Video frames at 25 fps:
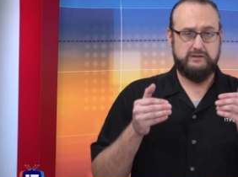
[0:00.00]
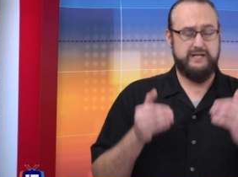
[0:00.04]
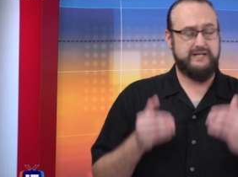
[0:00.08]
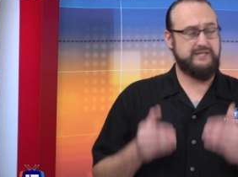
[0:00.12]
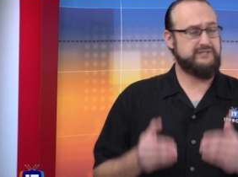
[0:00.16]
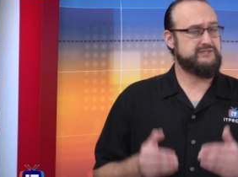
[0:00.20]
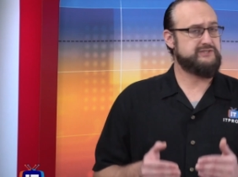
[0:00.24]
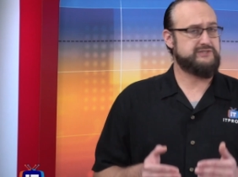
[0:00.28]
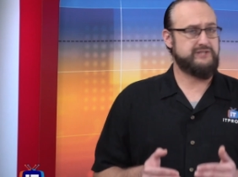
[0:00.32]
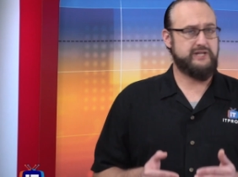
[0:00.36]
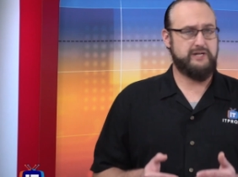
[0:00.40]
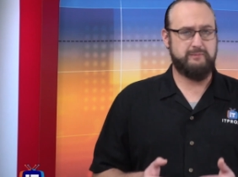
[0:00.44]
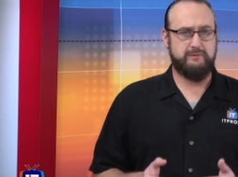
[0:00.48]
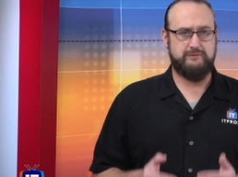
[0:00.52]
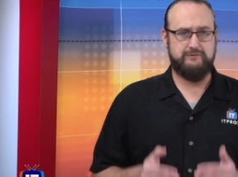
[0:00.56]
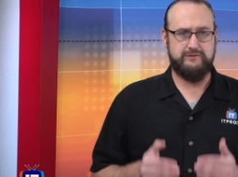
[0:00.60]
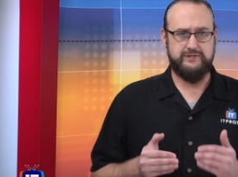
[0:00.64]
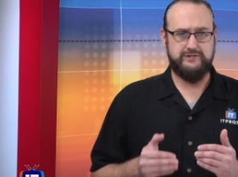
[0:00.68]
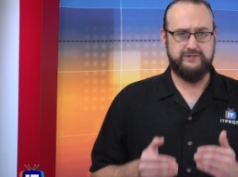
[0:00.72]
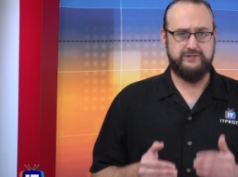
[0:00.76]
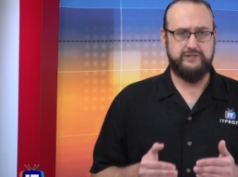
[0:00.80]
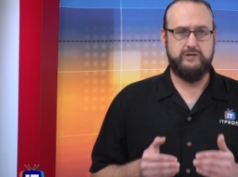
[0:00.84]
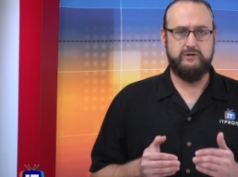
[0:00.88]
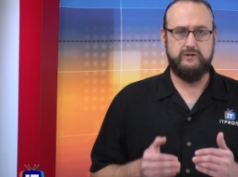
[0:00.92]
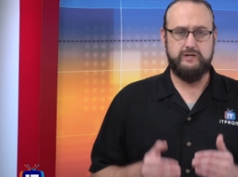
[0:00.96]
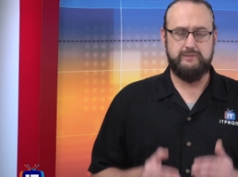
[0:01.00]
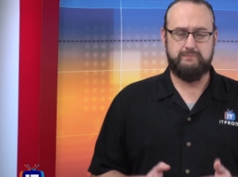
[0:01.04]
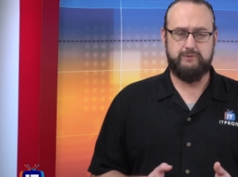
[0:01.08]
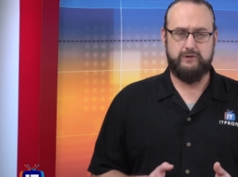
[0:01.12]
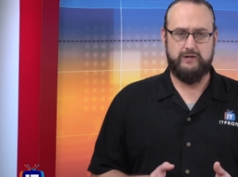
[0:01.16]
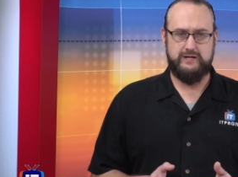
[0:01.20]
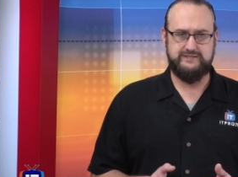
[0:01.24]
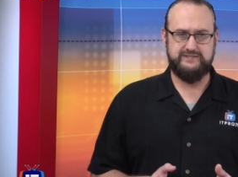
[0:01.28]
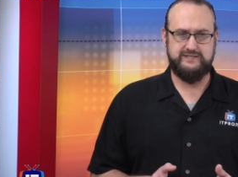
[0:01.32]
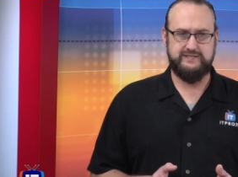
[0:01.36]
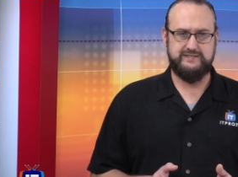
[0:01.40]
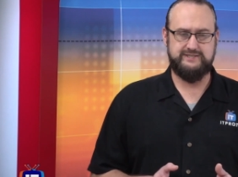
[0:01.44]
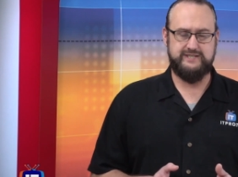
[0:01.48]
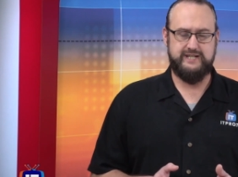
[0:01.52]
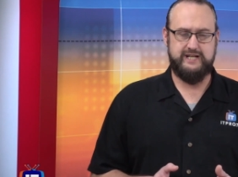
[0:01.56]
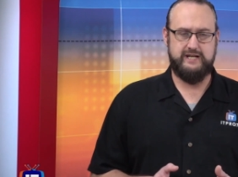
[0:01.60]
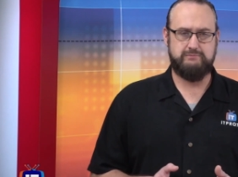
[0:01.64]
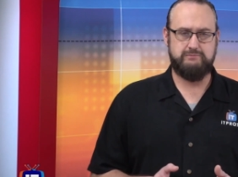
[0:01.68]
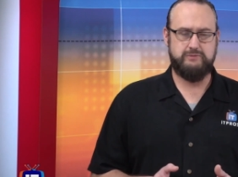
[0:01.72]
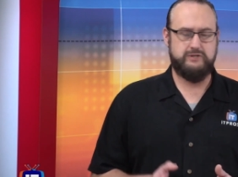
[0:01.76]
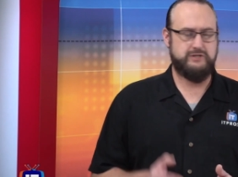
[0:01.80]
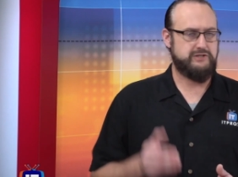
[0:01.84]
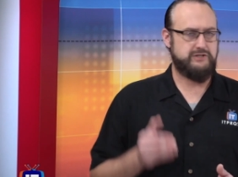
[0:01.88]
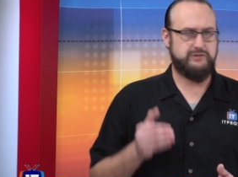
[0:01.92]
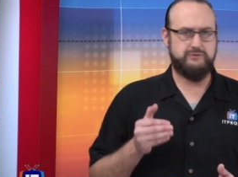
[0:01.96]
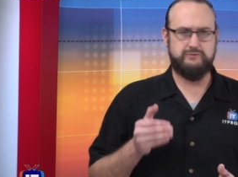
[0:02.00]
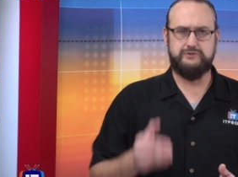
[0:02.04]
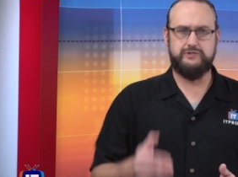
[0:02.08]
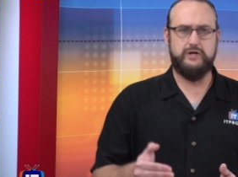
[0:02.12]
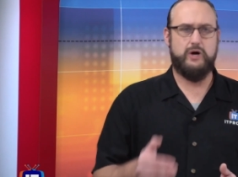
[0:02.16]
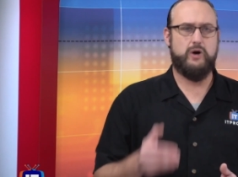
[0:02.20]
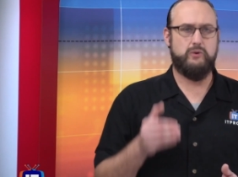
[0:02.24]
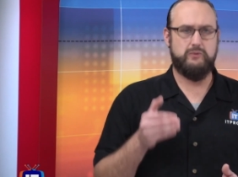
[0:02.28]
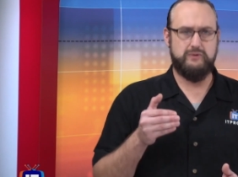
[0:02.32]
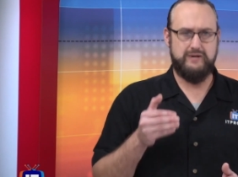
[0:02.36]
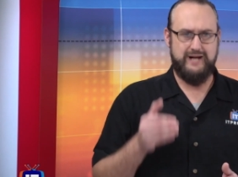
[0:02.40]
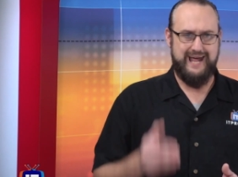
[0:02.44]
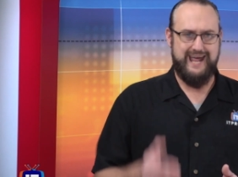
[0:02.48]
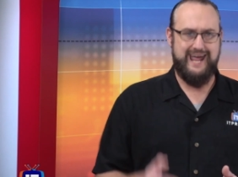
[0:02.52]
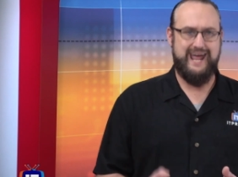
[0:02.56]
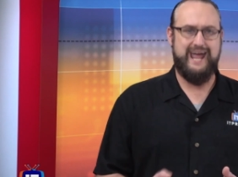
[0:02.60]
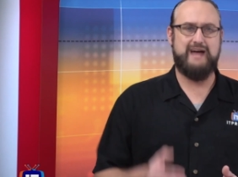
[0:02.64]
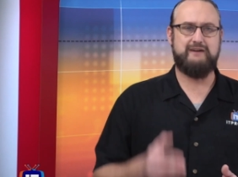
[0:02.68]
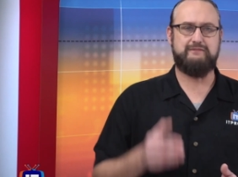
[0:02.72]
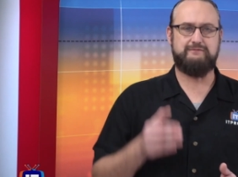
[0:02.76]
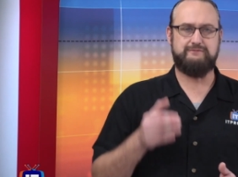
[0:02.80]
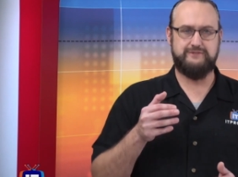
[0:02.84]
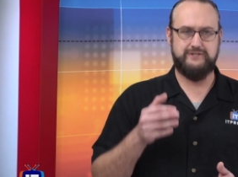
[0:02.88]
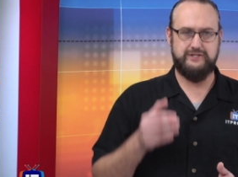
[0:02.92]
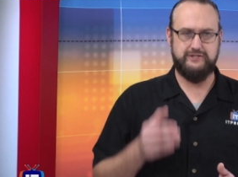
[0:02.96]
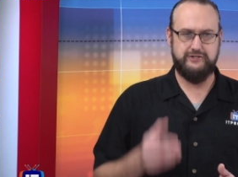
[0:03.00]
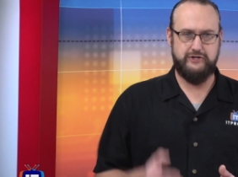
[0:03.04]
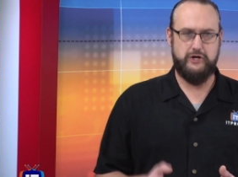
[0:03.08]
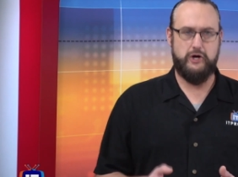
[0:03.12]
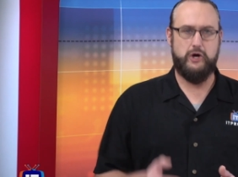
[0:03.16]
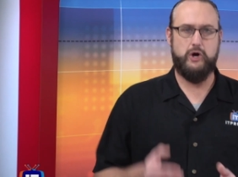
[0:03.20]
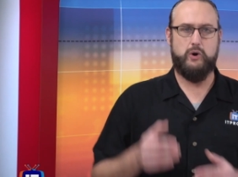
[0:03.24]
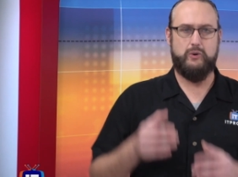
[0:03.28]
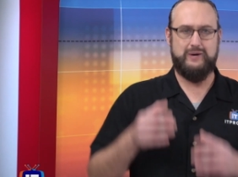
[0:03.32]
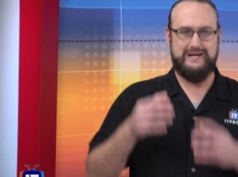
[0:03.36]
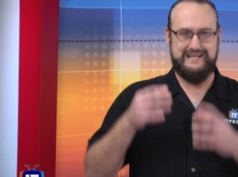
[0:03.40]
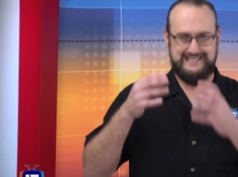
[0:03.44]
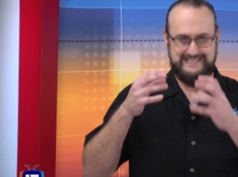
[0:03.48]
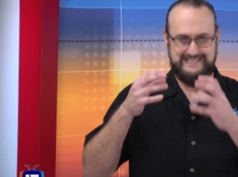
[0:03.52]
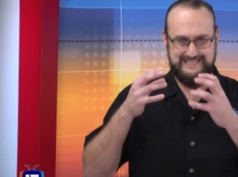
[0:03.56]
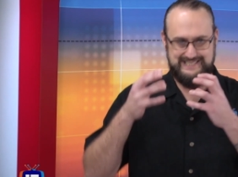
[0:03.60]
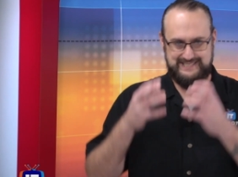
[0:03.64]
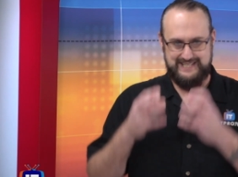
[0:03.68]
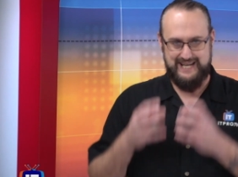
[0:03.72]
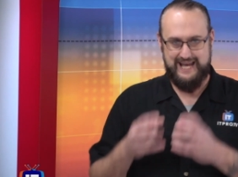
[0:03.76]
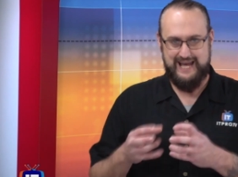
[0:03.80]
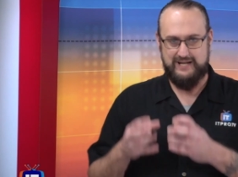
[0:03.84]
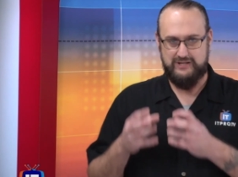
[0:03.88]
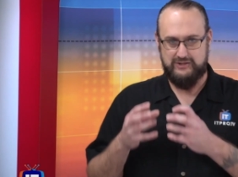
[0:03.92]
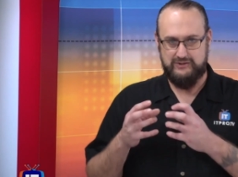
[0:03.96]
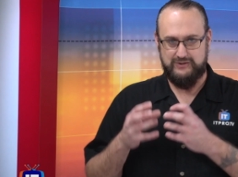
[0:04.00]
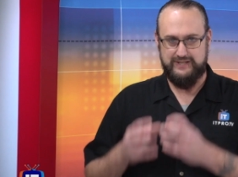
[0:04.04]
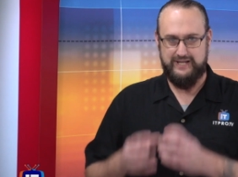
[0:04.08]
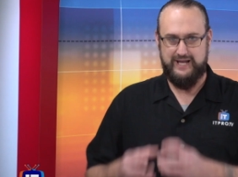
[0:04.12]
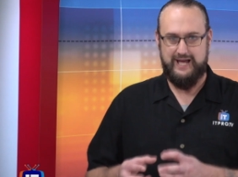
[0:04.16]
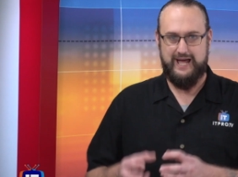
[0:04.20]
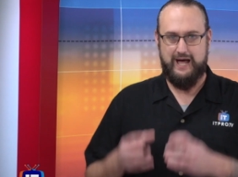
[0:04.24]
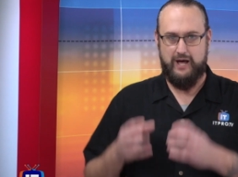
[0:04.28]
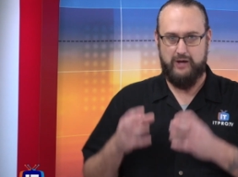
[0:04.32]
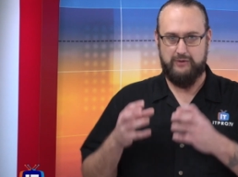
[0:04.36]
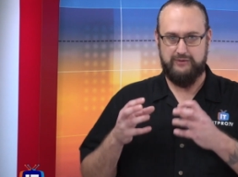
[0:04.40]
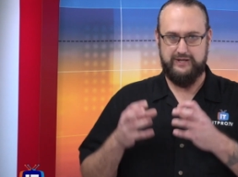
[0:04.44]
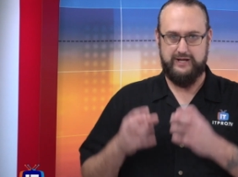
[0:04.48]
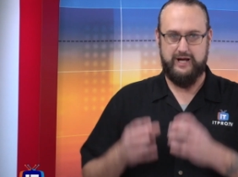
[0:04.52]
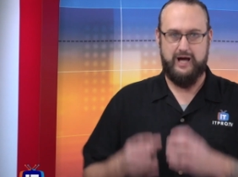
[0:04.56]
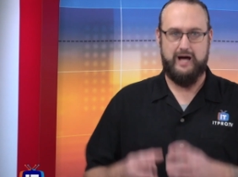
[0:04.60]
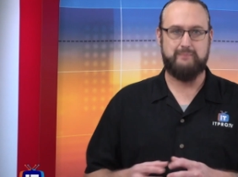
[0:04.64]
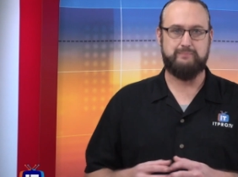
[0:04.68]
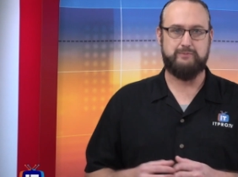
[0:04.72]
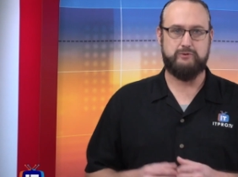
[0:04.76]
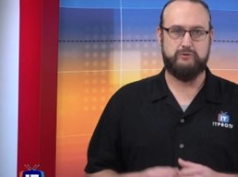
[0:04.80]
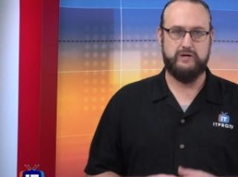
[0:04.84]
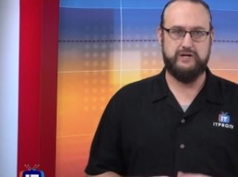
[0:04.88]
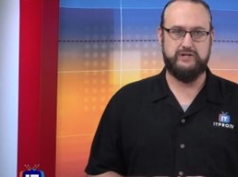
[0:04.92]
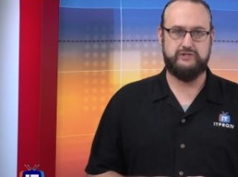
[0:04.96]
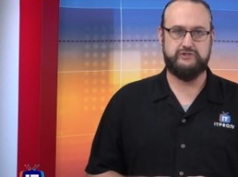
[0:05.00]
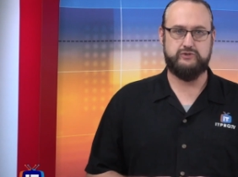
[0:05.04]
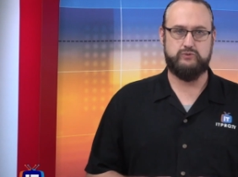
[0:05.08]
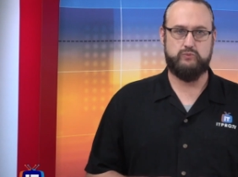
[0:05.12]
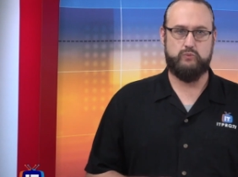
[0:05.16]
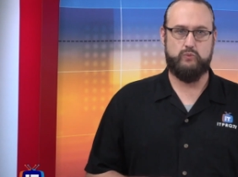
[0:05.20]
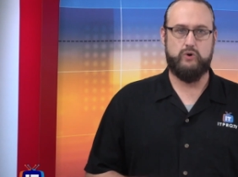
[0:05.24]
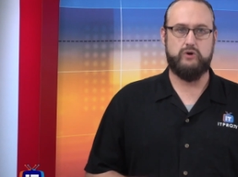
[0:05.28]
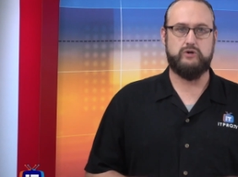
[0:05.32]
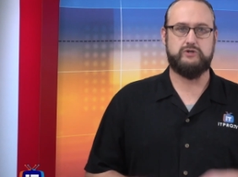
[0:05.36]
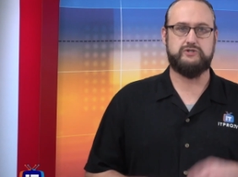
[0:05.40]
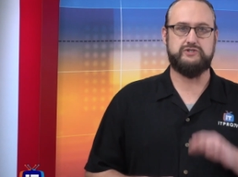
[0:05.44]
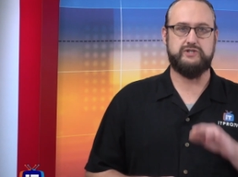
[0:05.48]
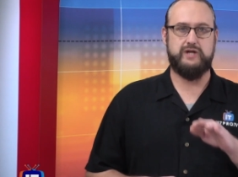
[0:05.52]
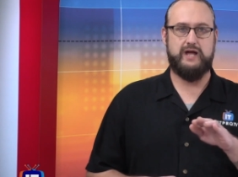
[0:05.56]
Ladies and gentlemen, for the Security Plus exam, you don't have to know exactly how the operation works.